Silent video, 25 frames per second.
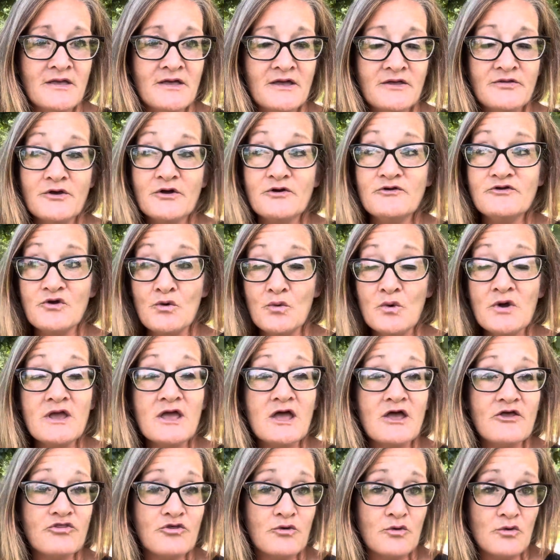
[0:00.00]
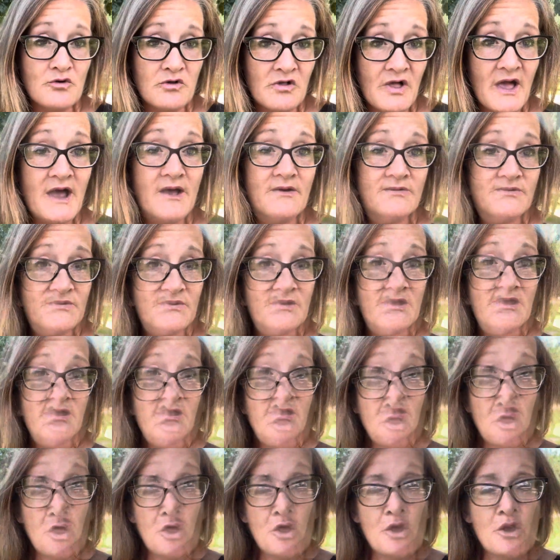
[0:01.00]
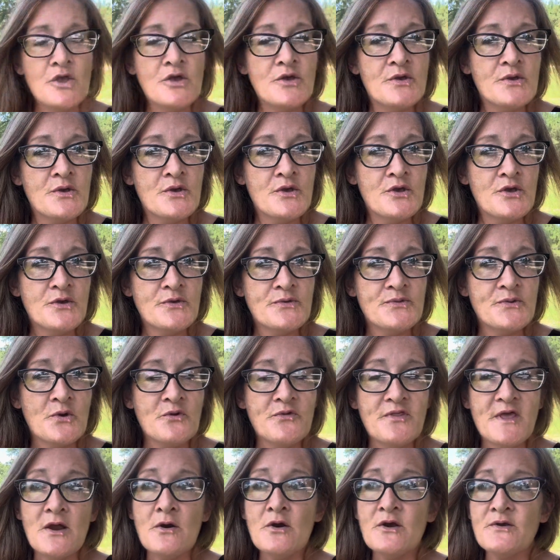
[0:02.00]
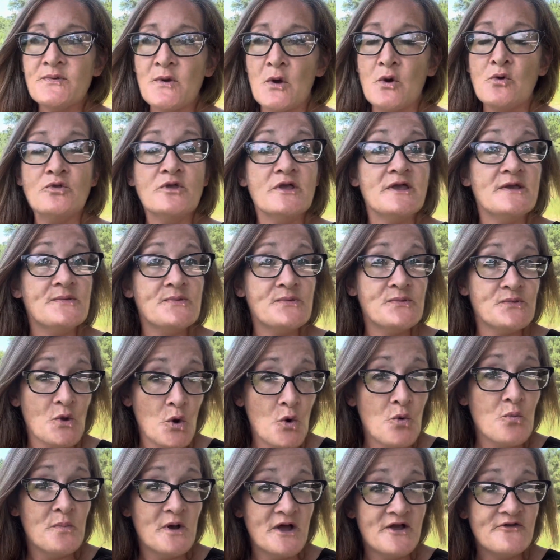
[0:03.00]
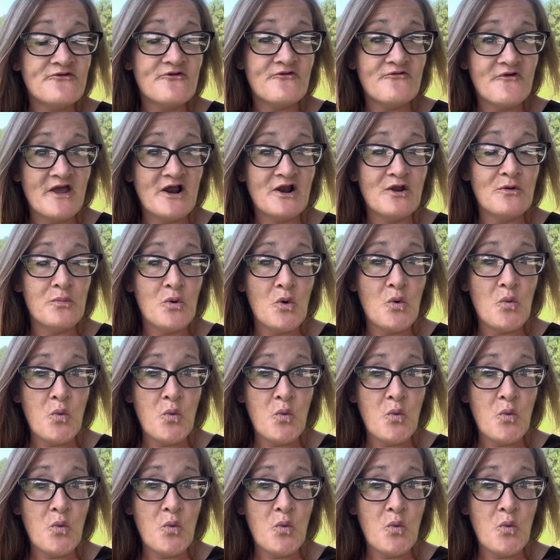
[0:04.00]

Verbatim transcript: They're doing it through cloud seeding. So there is only so much available